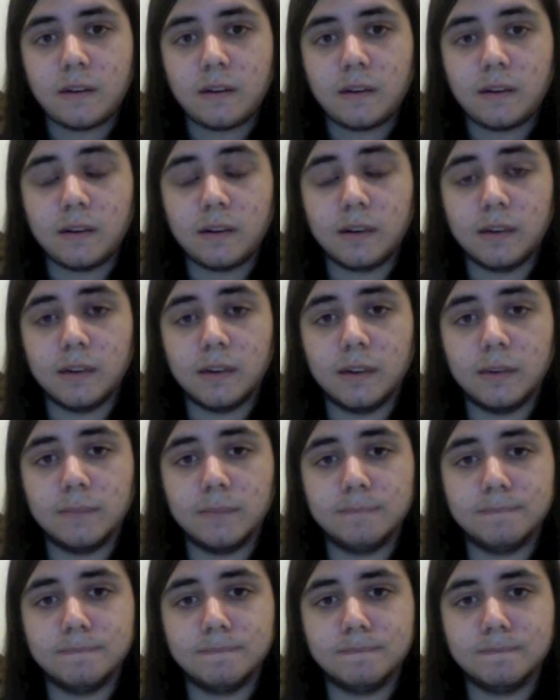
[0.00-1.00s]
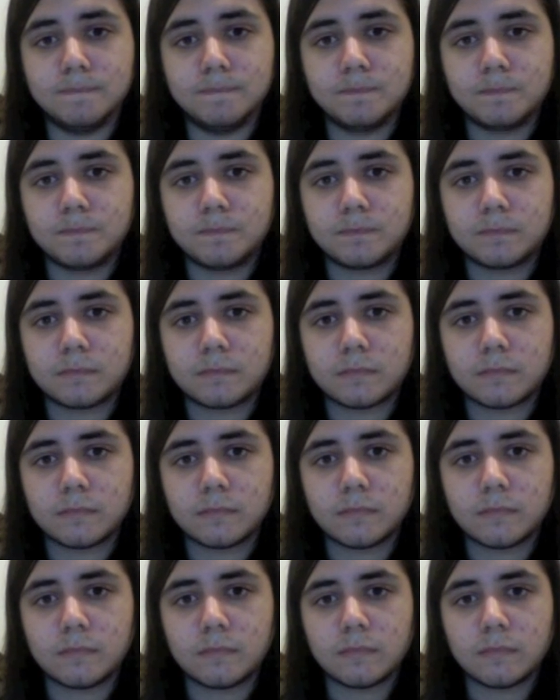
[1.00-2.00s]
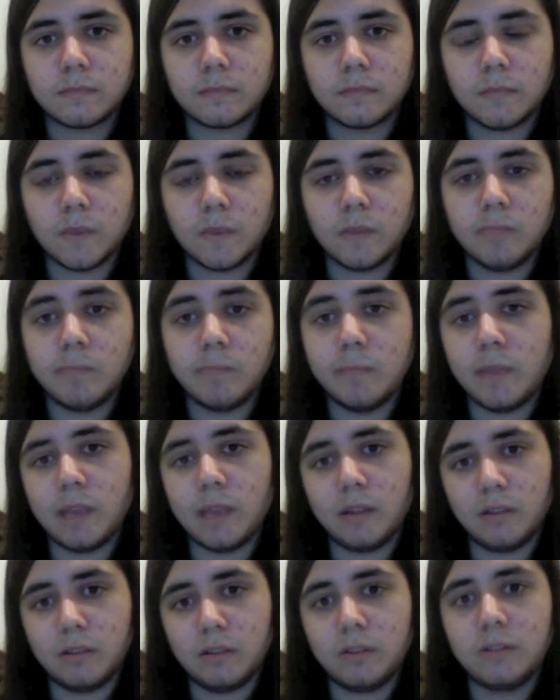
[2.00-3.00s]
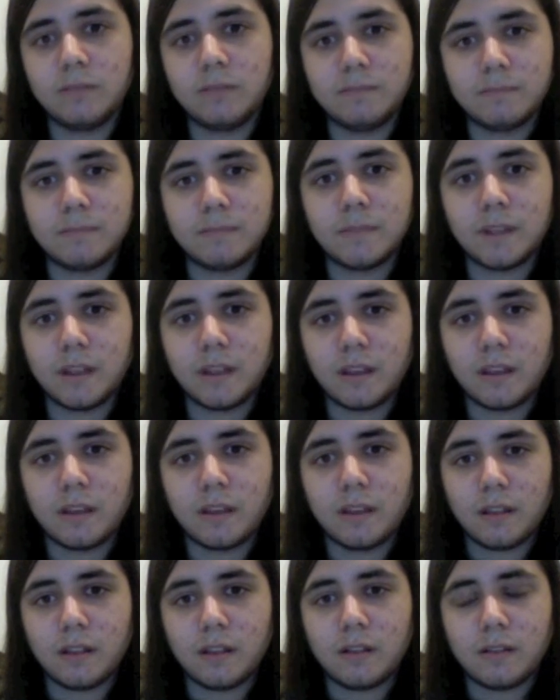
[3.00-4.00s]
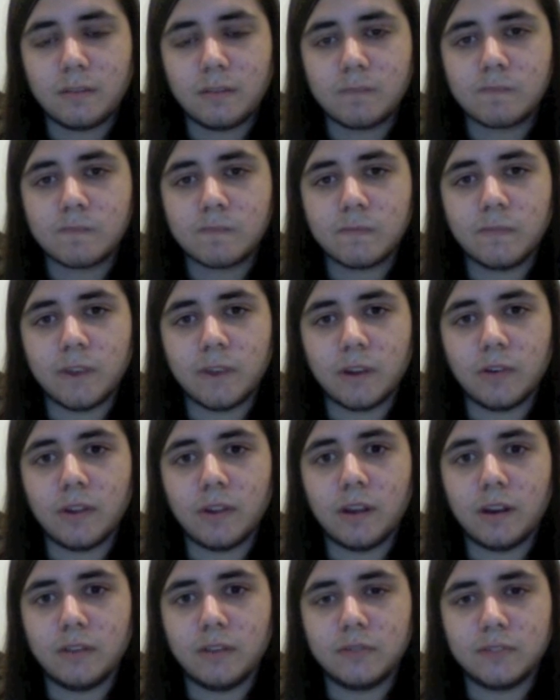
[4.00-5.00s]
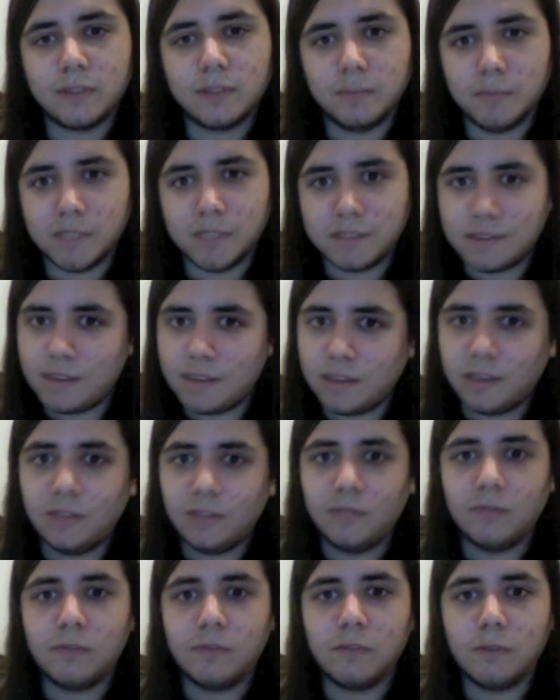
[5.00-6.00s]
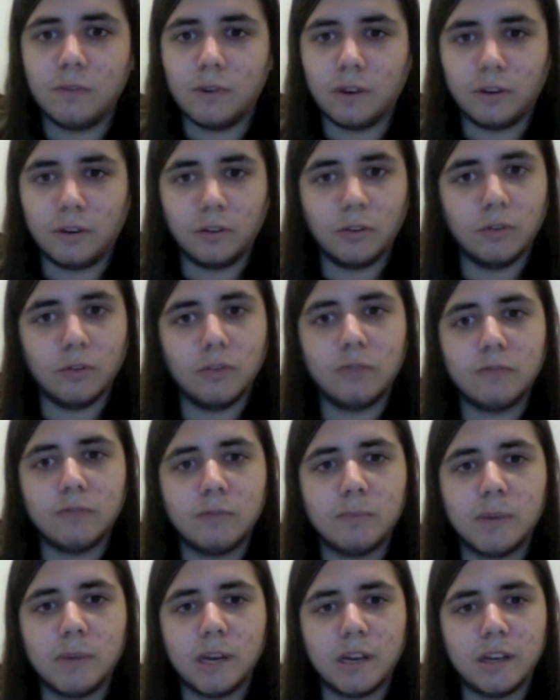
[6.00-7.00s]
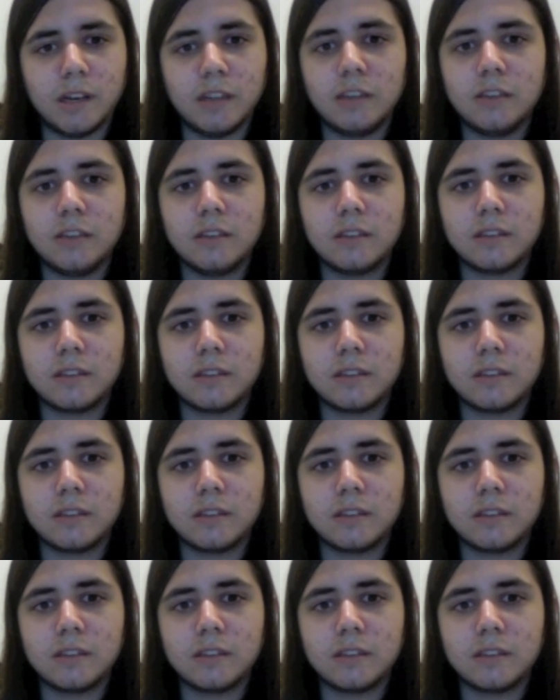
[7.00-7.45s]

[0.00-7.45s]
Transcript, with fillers: um, male, very often mistaken for a girl from behind,